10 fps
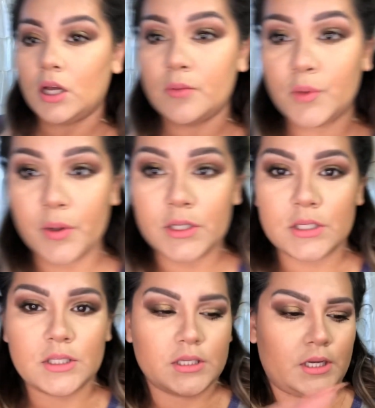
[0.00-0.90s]
I'm going
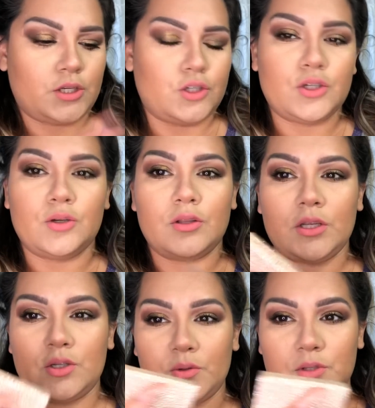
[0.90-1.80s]
to stick to
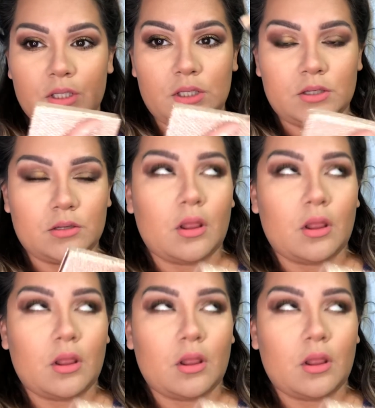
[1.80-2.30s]
the Dozo